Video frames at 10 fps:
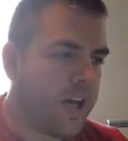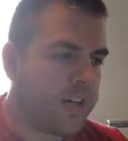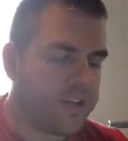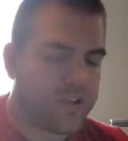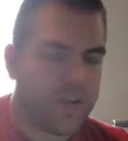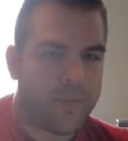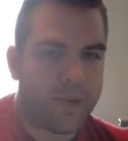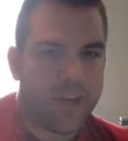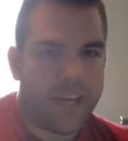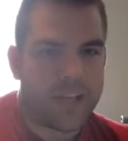just drop your
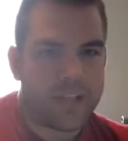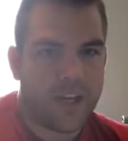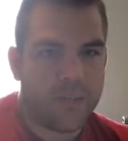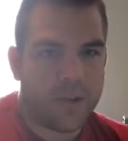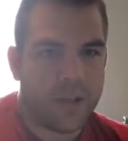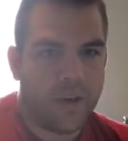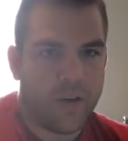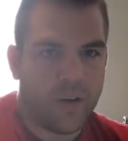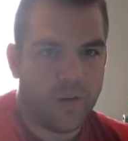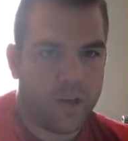age down below and
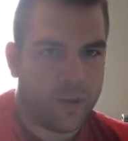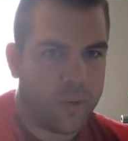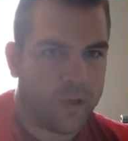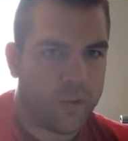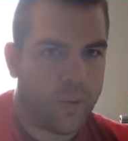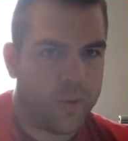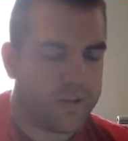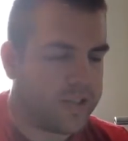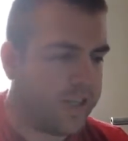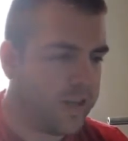I'll run a quick quote and
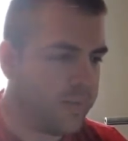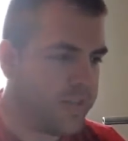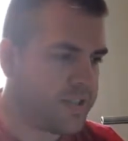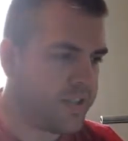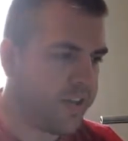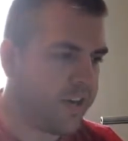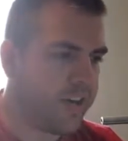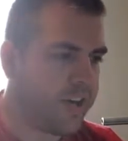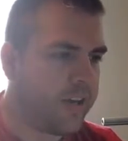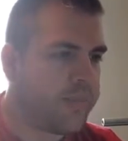tell you the best
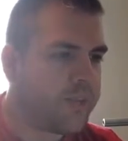scenario.